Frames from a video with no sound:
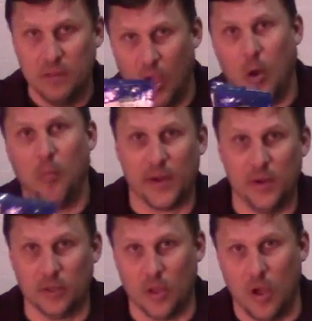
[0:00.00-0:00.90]
Now I'll bring
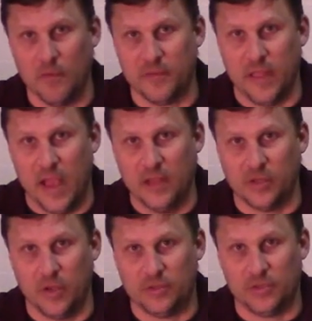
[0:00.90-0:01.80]
you along for that
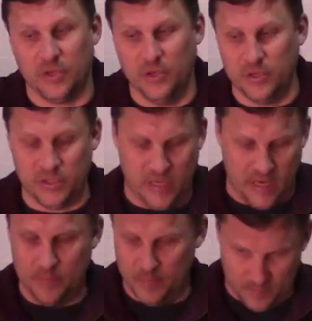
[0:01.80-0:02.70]
so you can
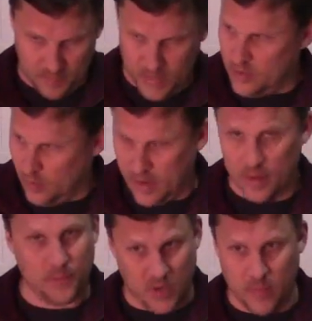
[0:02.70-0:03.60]
see me doing
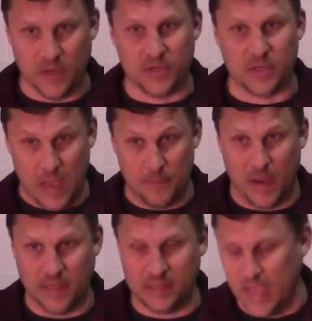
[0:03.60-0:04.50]
it pretty much step
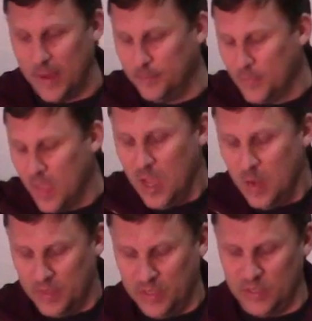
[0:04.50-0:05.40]
by step.
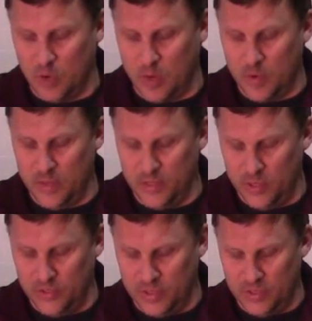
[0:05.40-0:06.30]
But this is what I'm going to
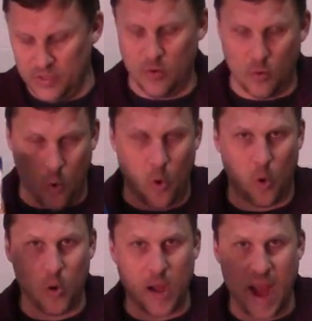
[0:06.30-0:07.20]
use. This is an
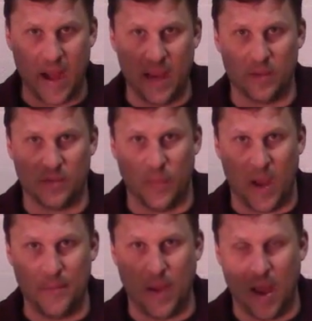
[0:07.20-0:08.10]
organic. It's
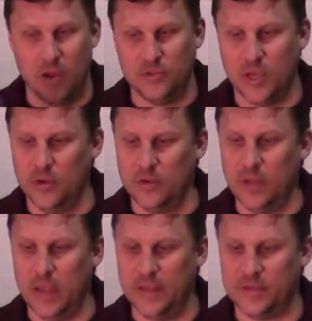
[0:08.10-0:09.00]
by
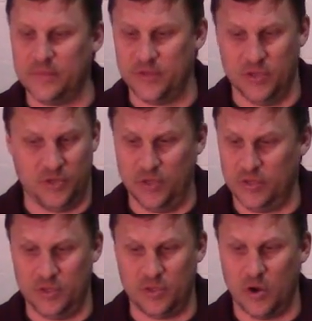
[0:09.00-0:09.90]
Biotone. It's just a
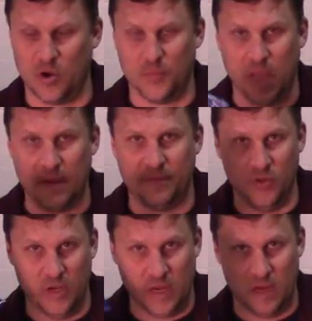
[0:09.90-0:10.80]
starter plant
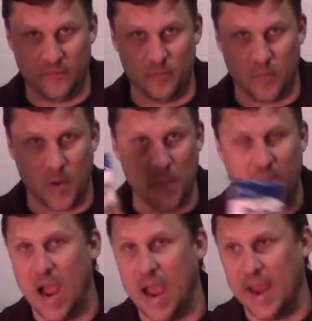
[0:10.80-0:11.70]
food. You can get it from
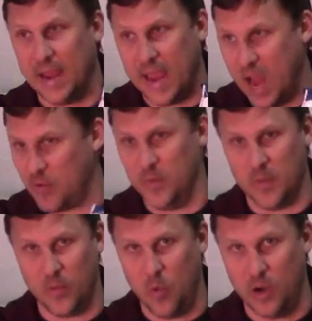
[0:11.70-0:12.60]
Burpee. I can't
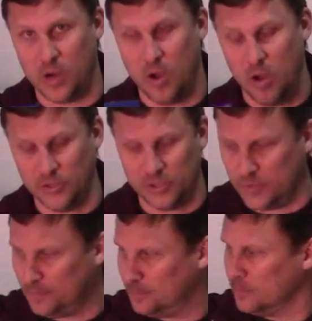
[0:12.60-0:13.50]
remember what it costs.